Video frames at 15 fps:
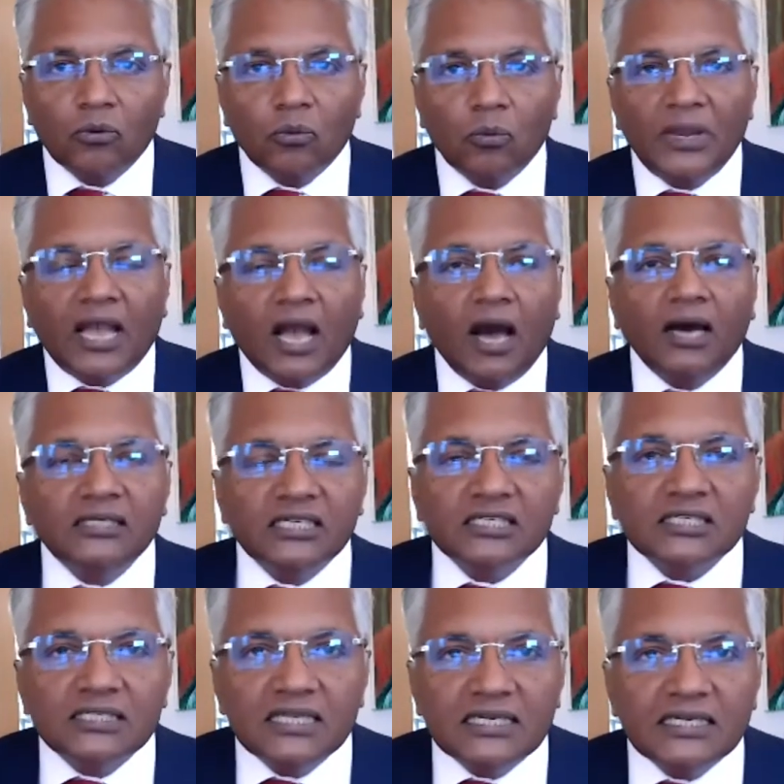We can't
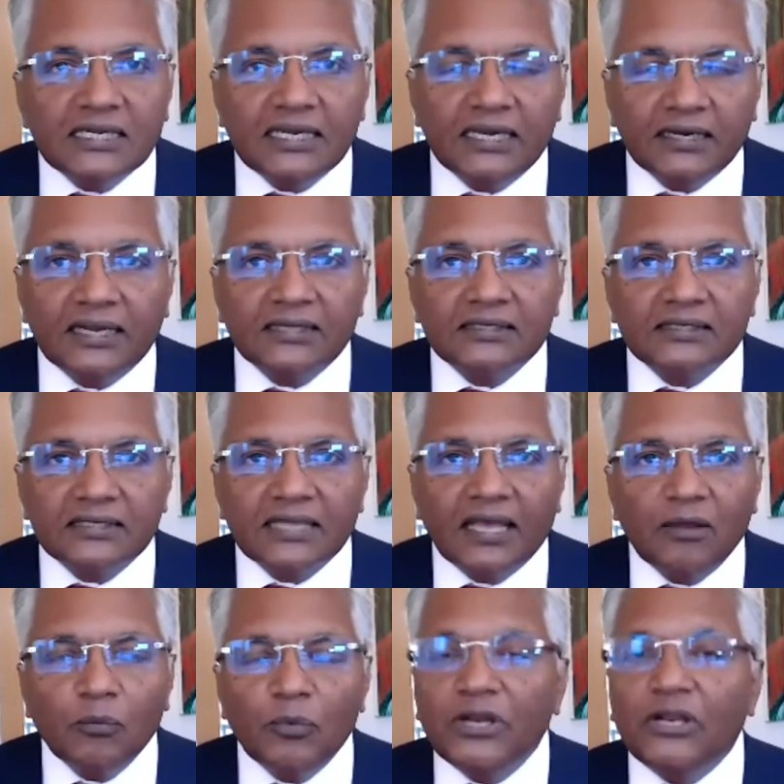just sit here and
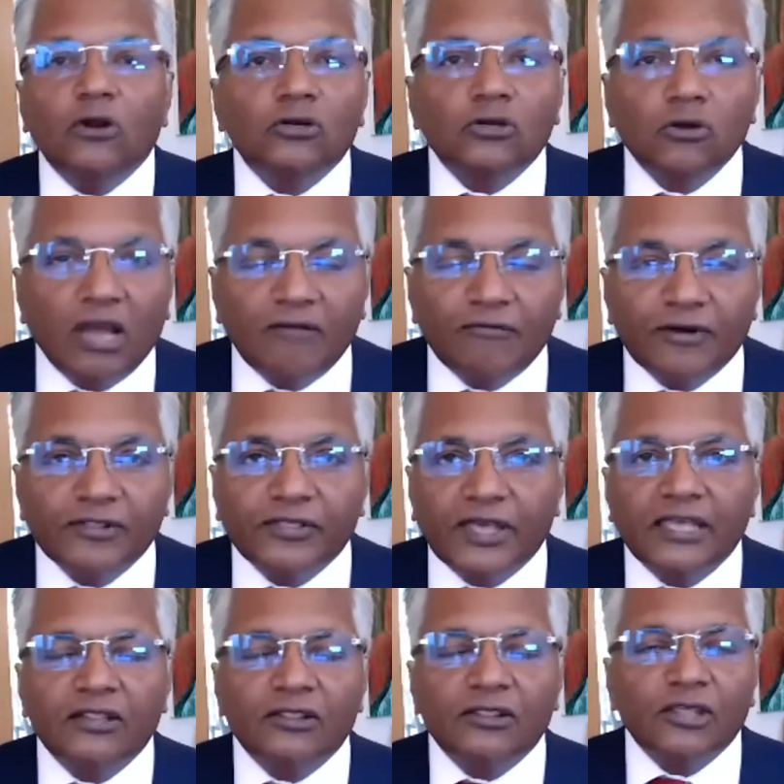say we don't know
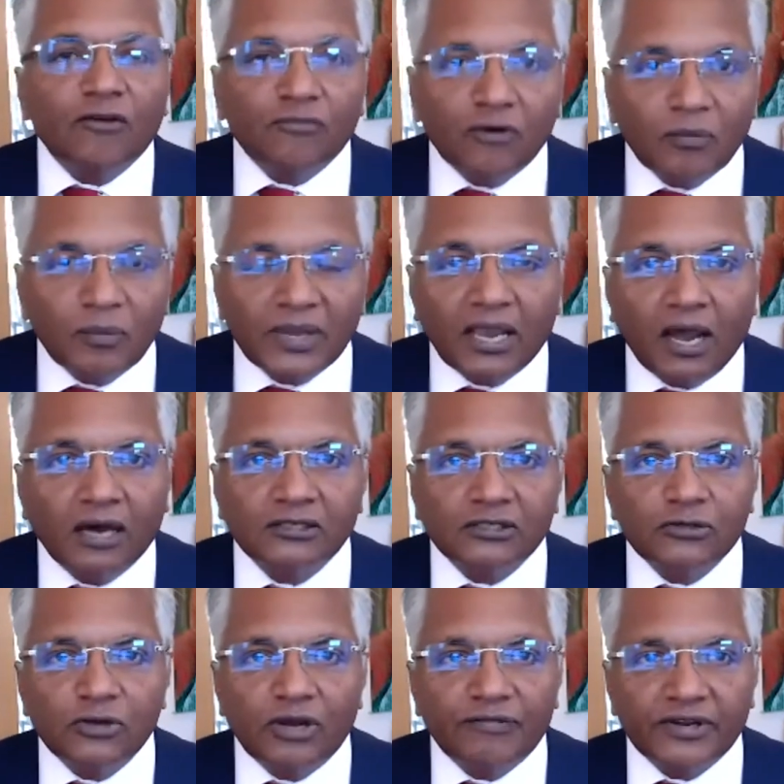everything, therefore we can't
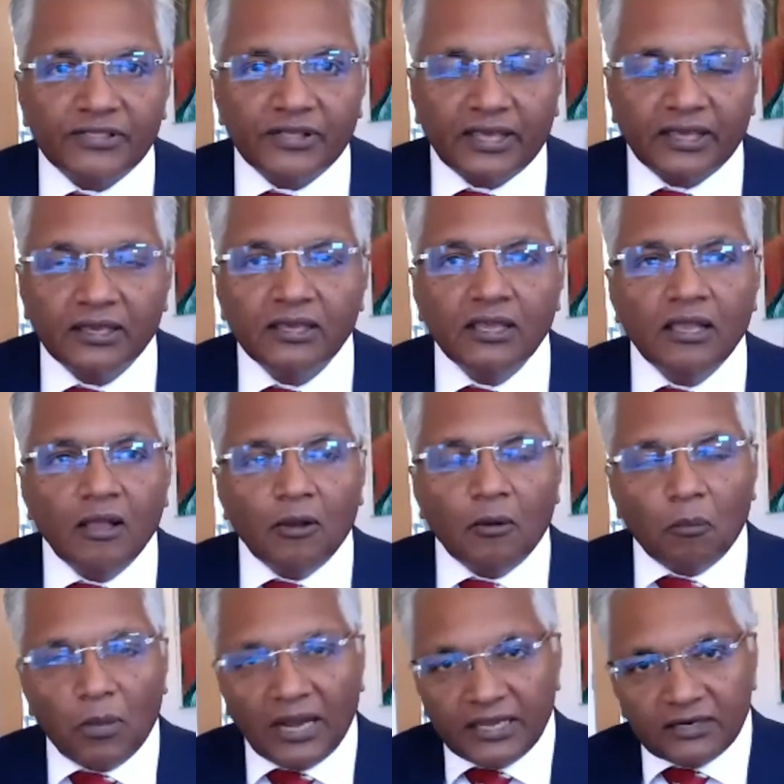do everything.
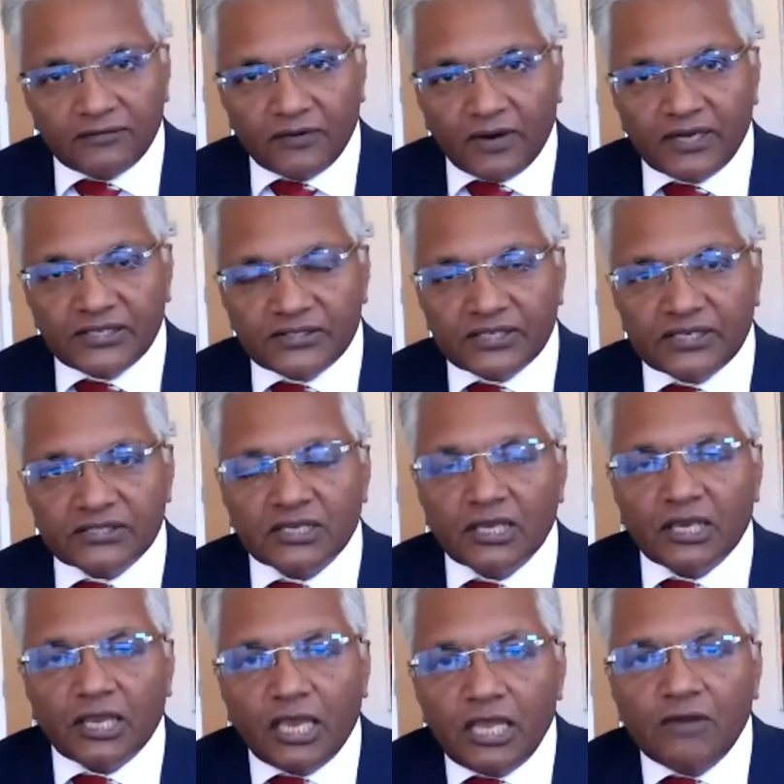My advice is
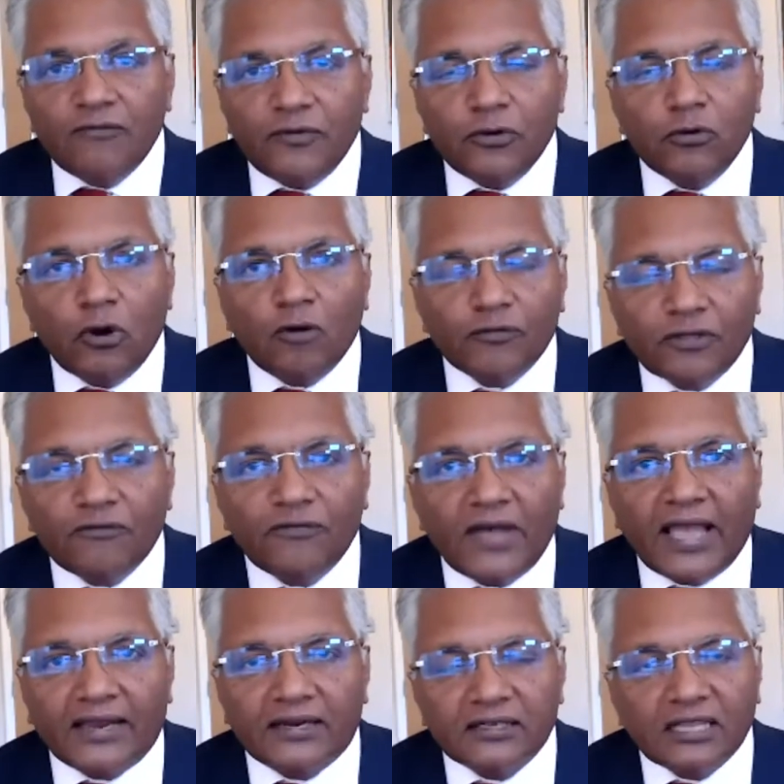in view of the
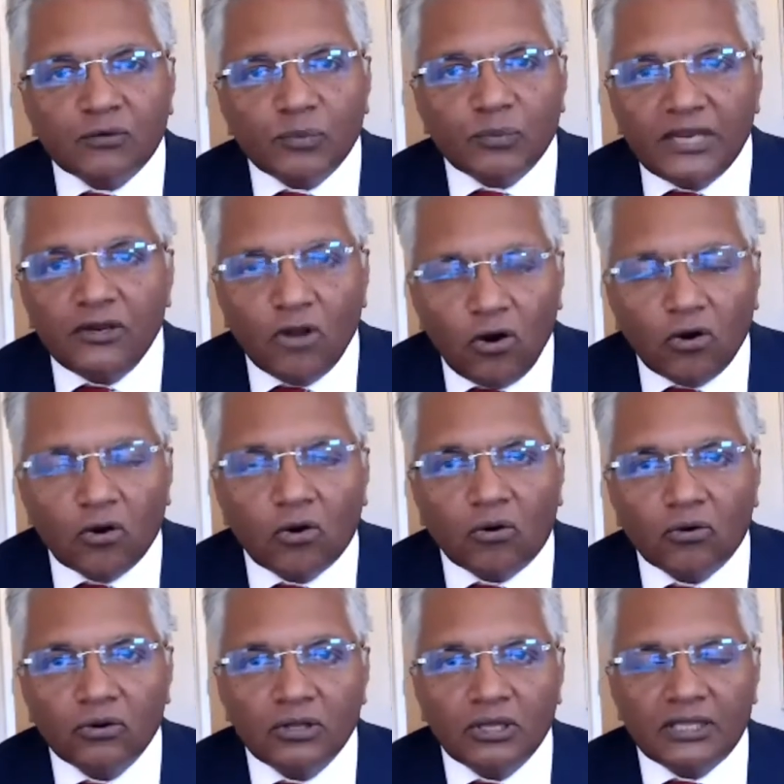fact that we
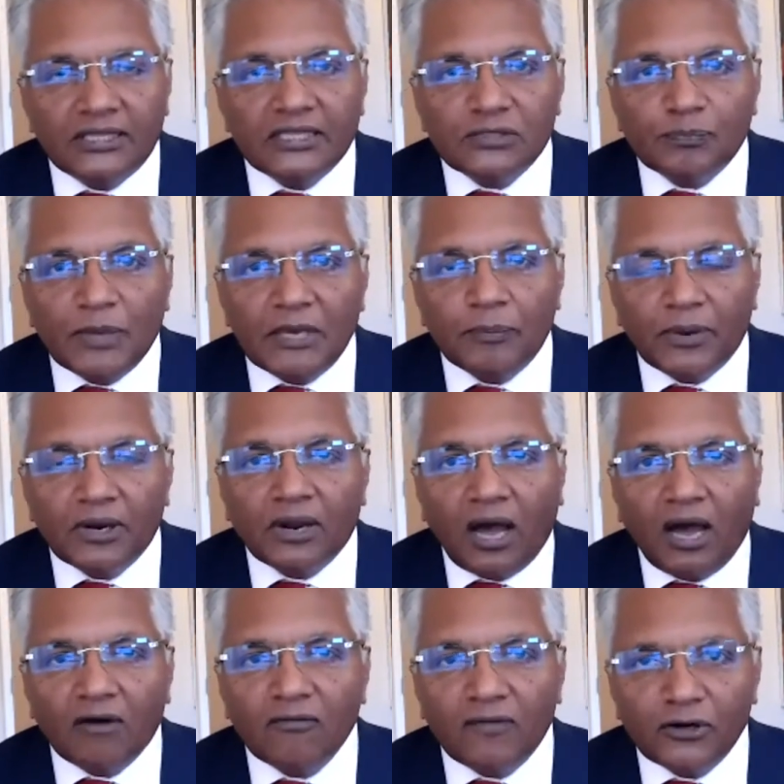know these people
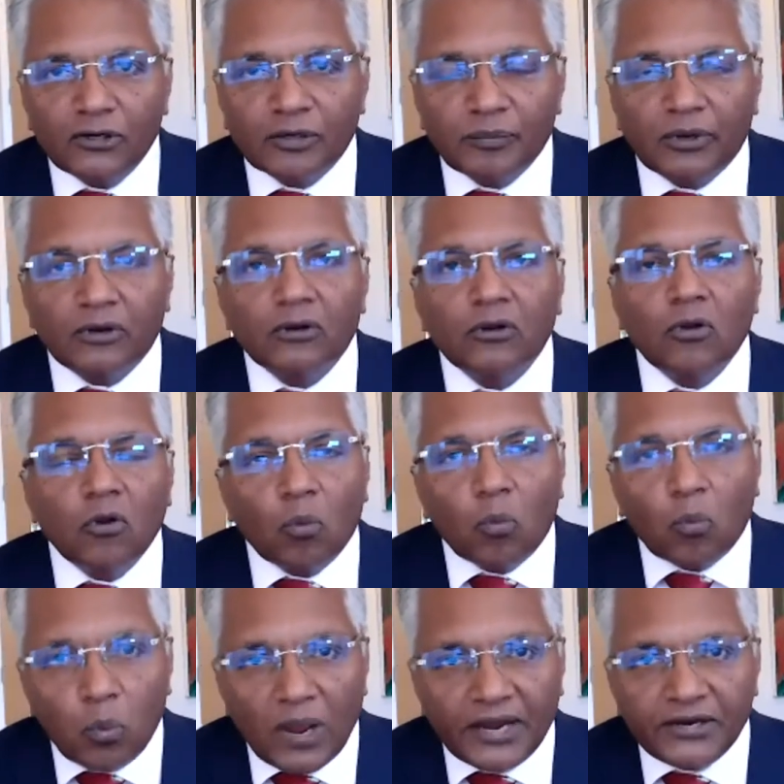are vulnerable,
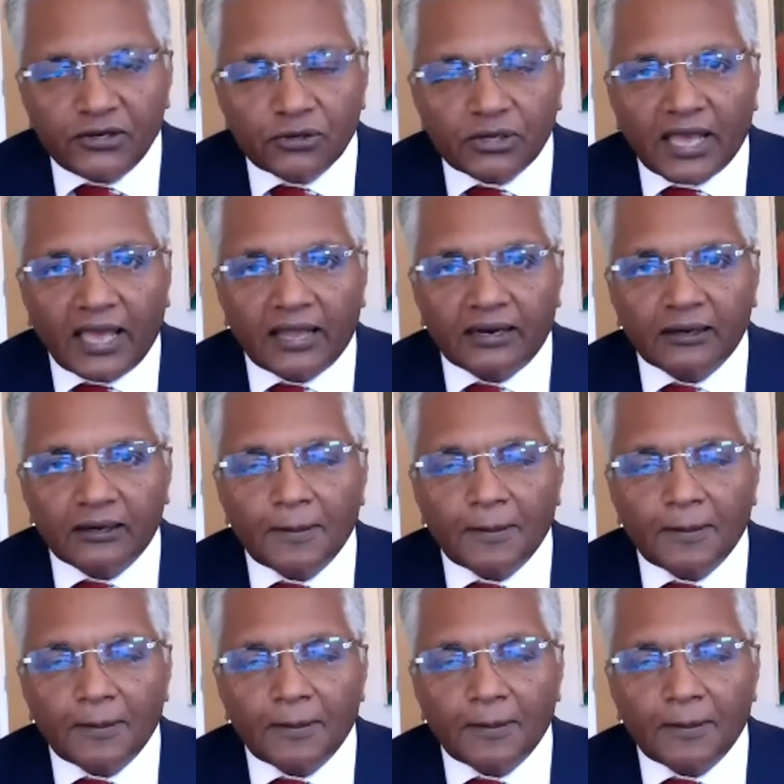where you can,